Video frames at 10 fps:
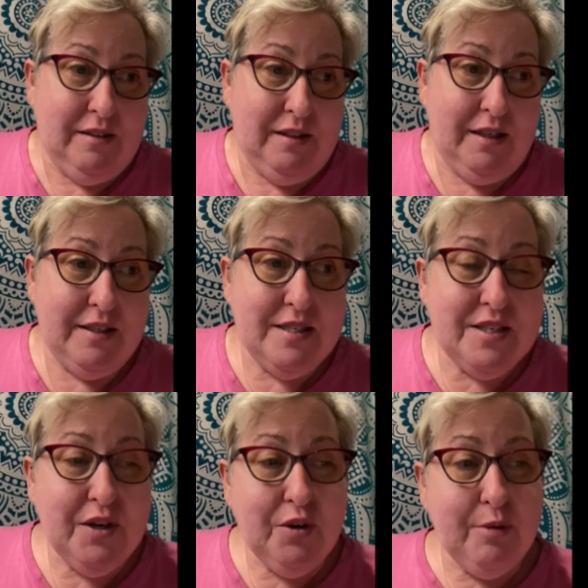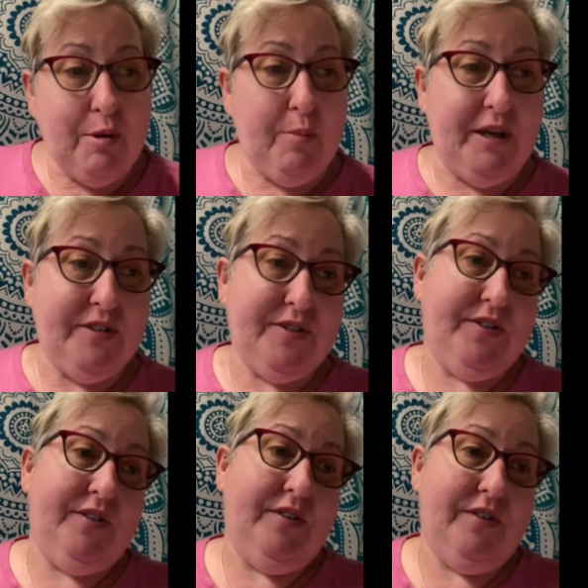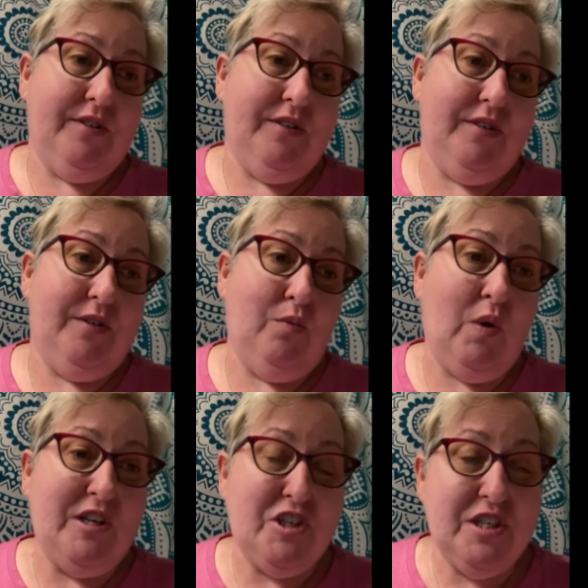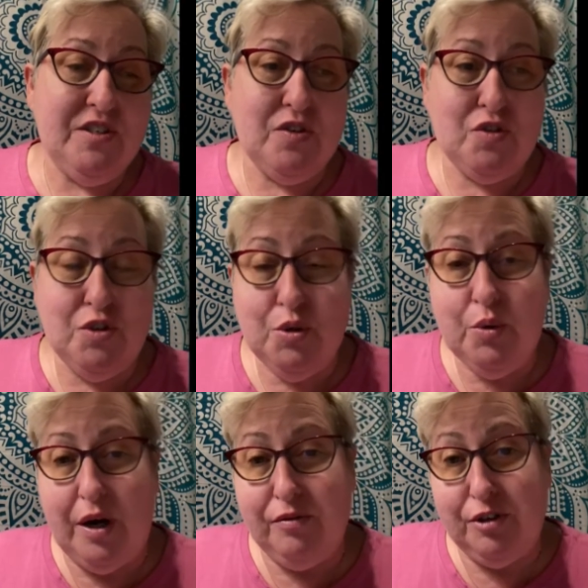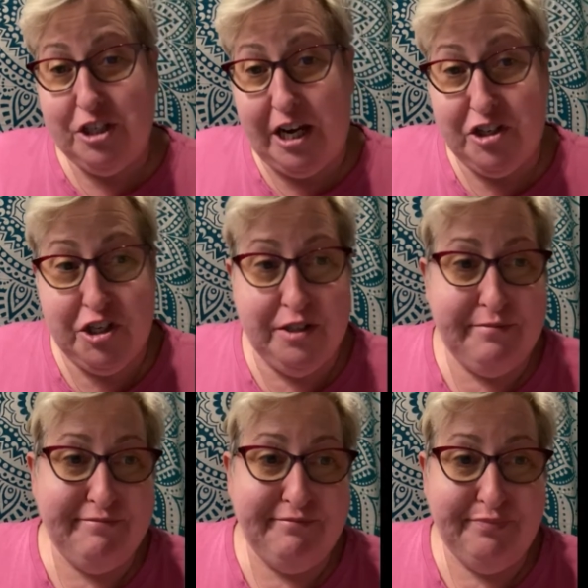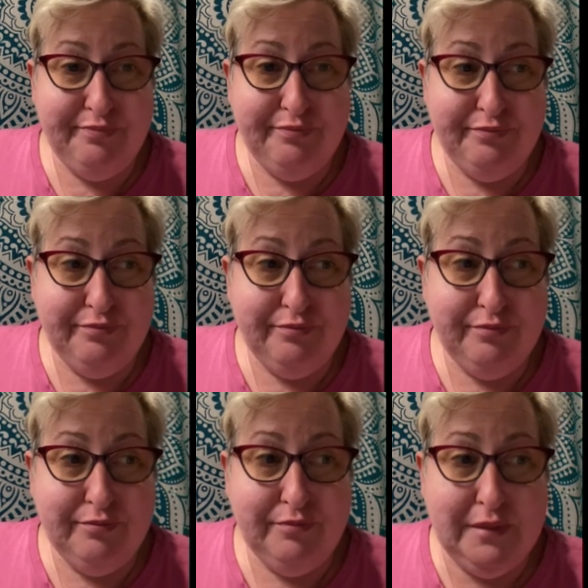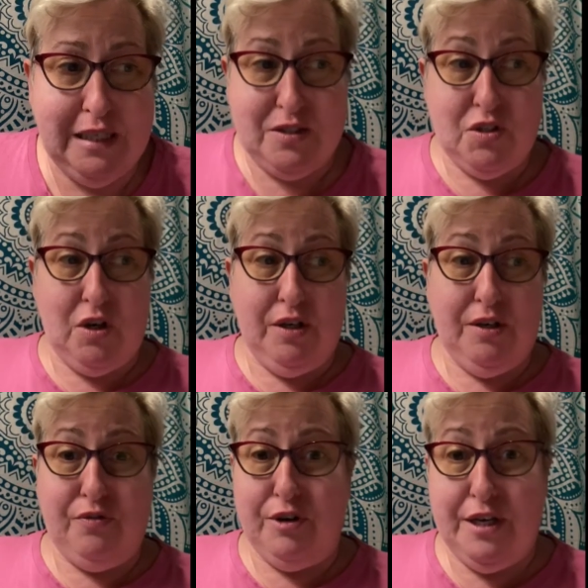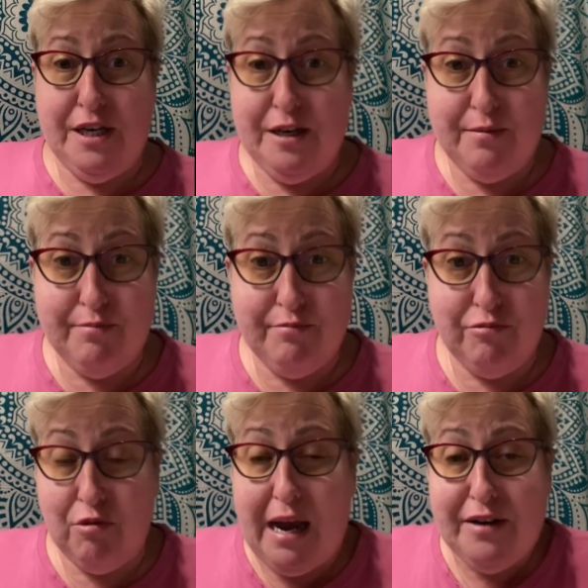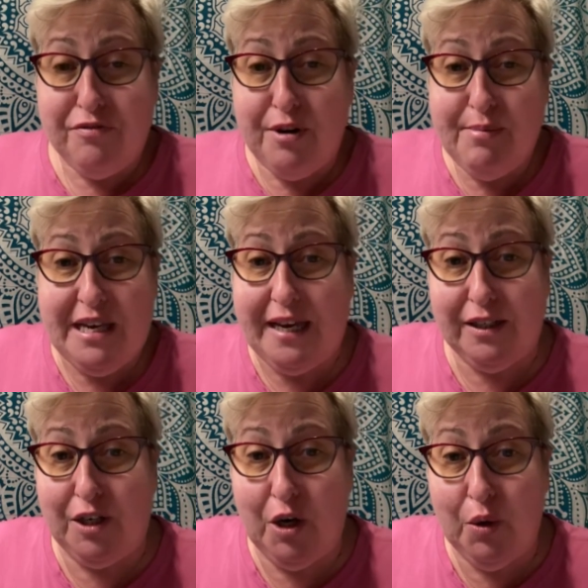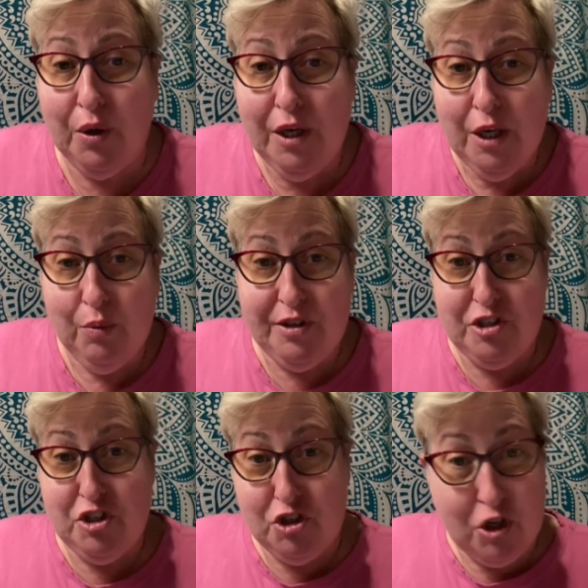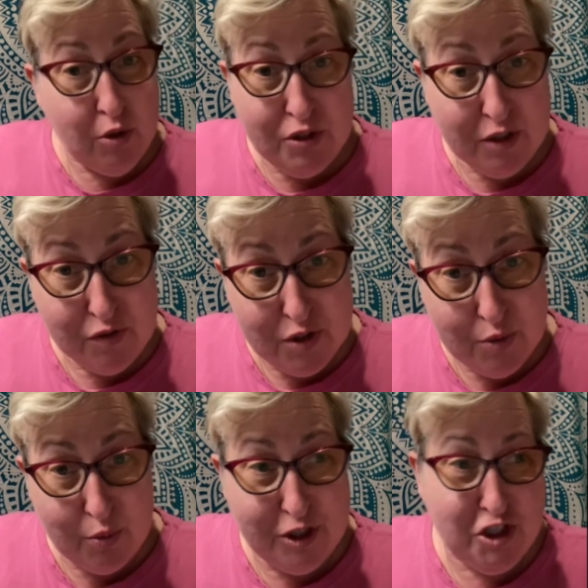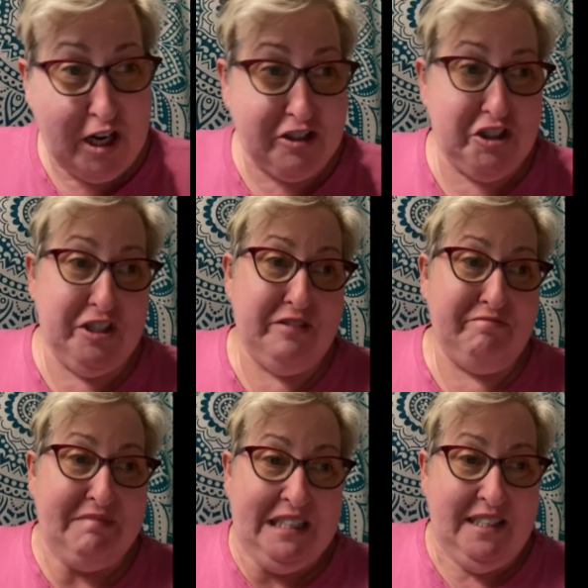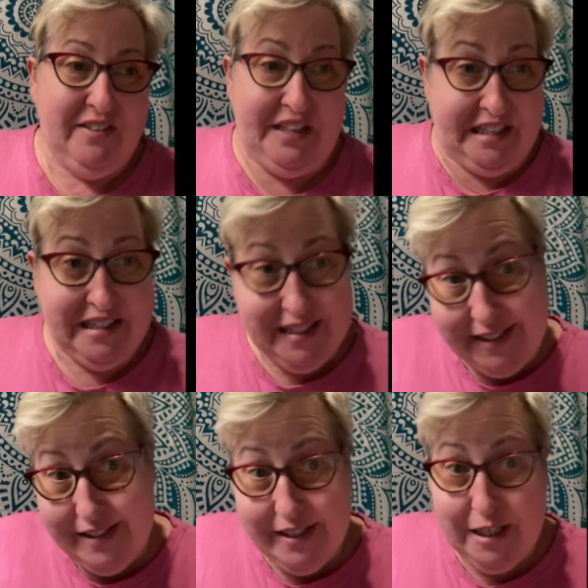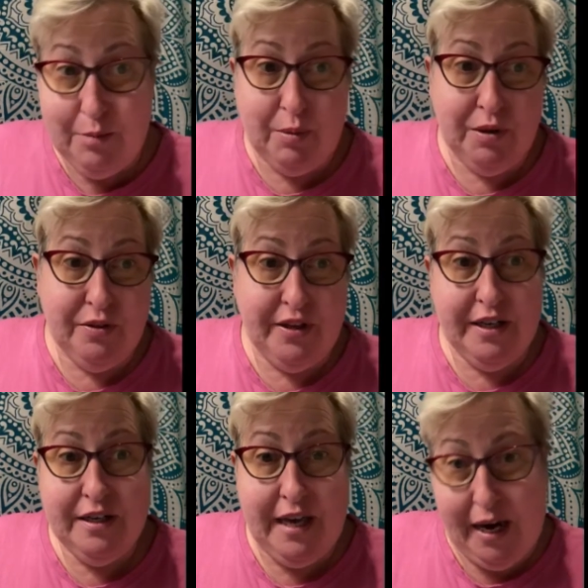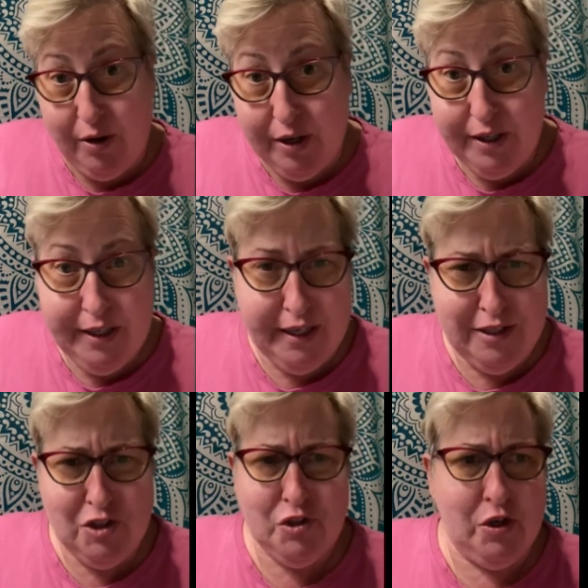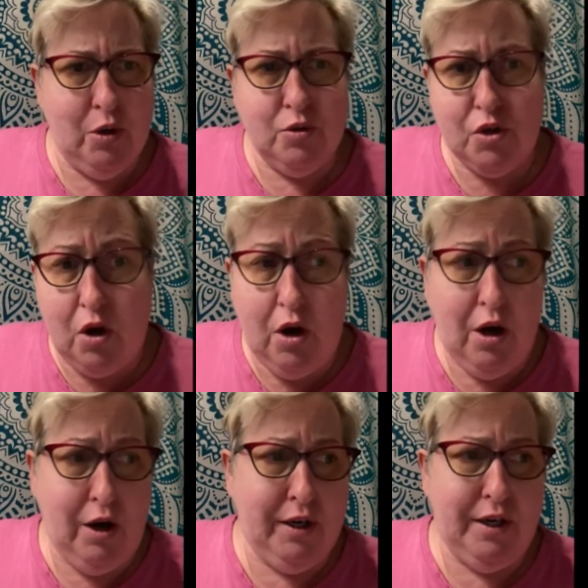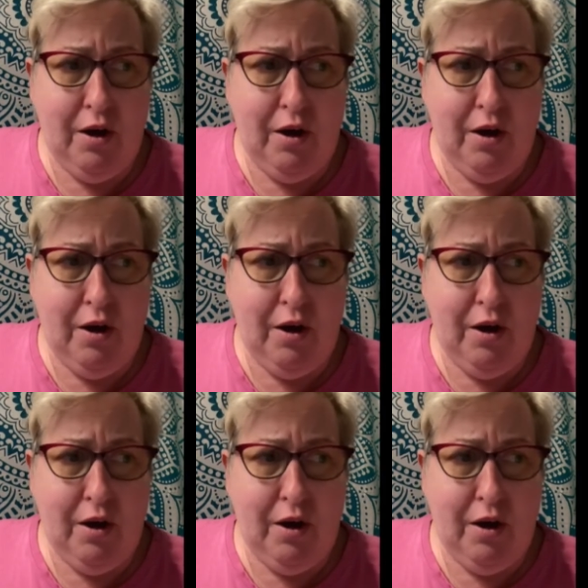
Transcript: Consider a moment what Jesus knew of rejection. It started for him right from the get-go with Joseph's rejection, then the innkeeper, then Herod, and it just goes on and